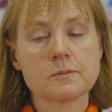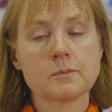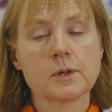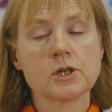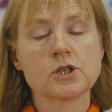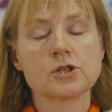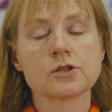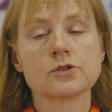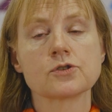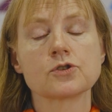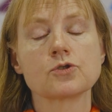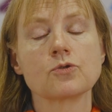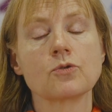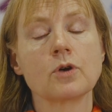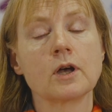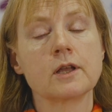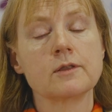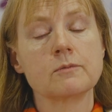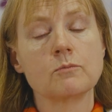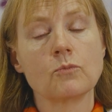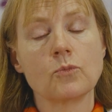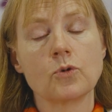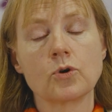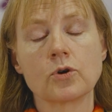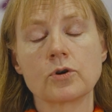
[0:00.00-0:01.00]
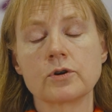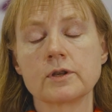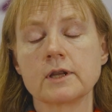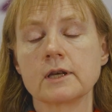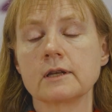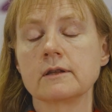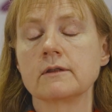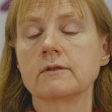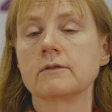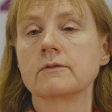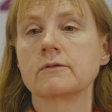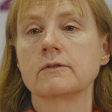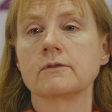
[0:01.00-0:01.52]
patients who had more
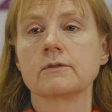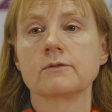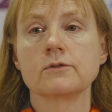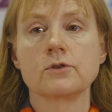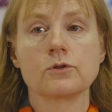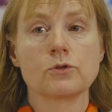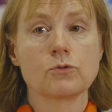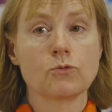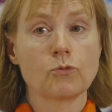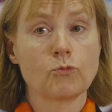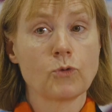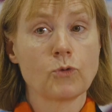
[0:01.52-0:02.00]
than, you know,